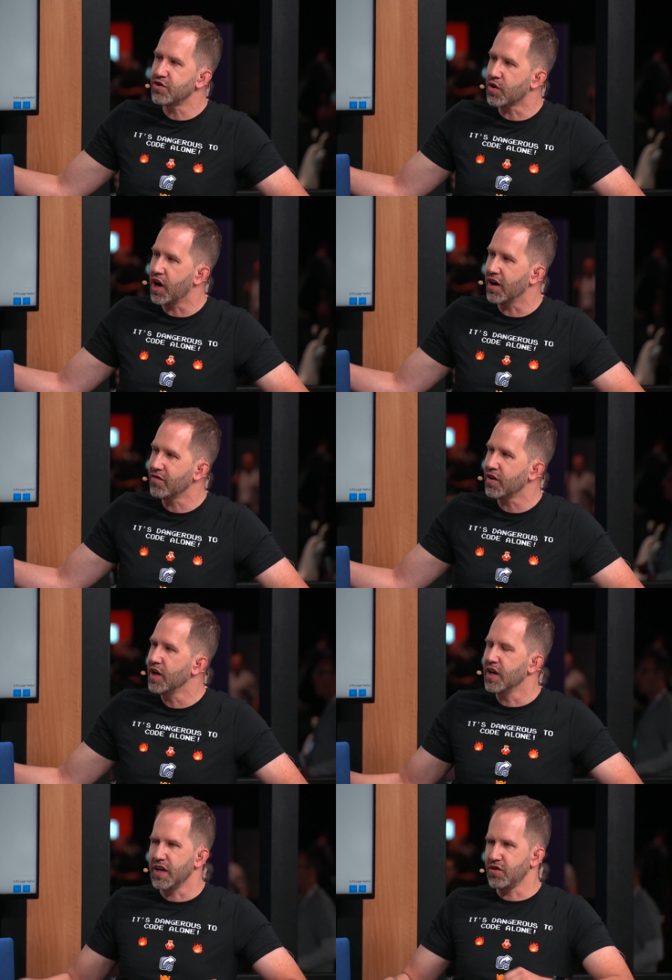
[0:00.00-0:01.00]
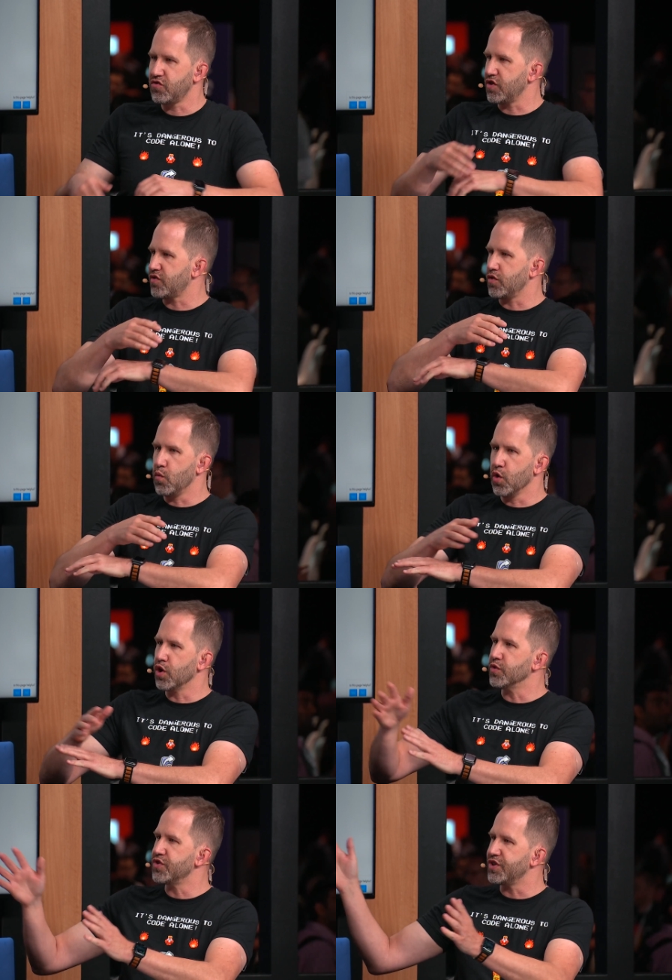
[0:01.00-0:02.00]
drive, it's just the
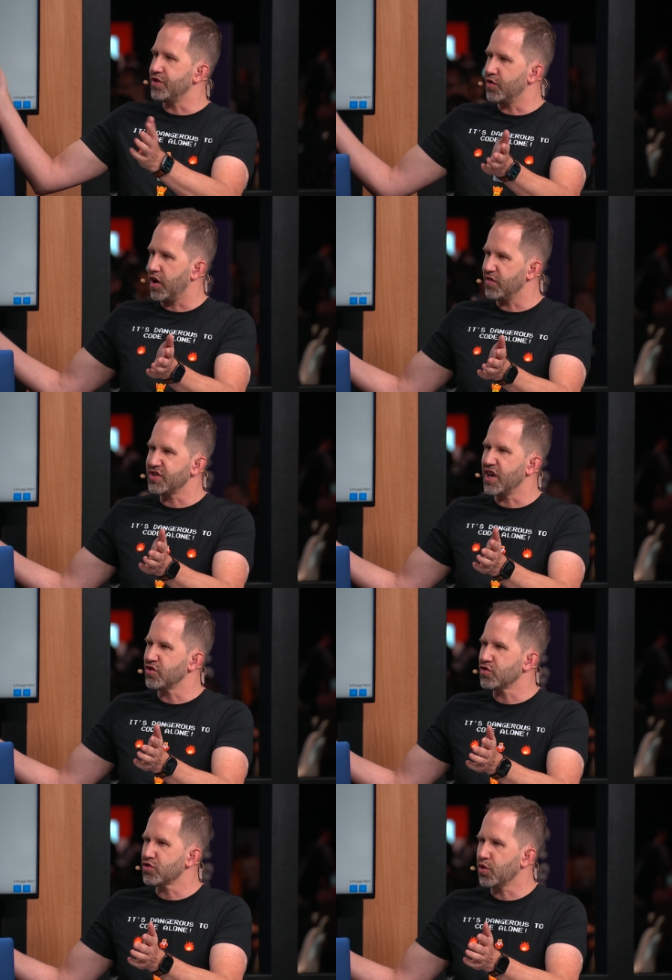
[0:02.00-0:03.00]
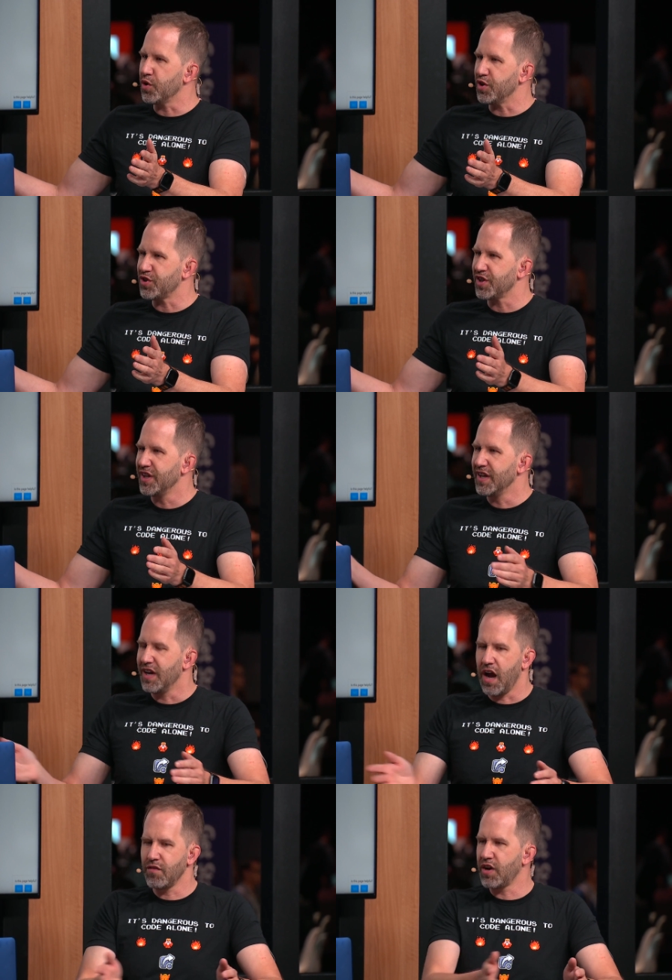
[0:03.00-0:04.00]
world C drive, it's Azure Storage.
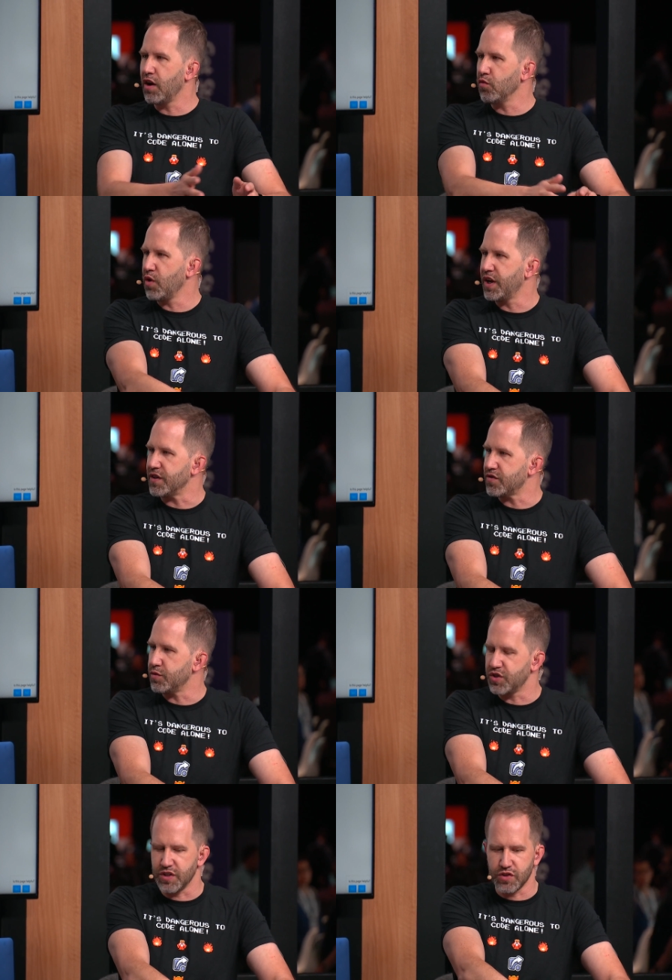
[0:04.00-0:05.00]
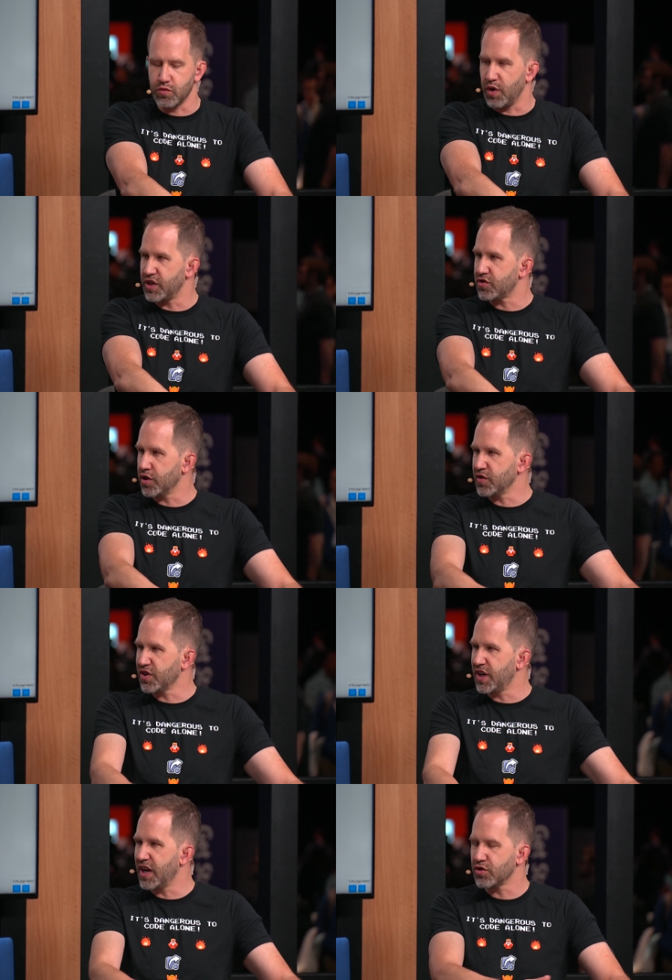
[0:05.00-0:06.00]
I've got Redis, which can Redis service
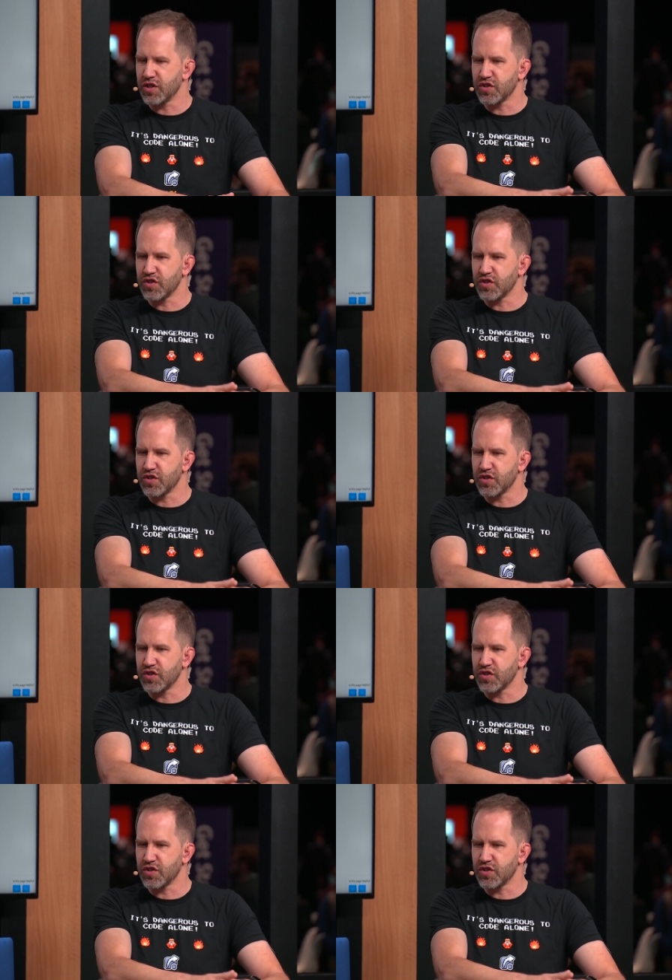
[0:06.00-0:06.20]
on Azure can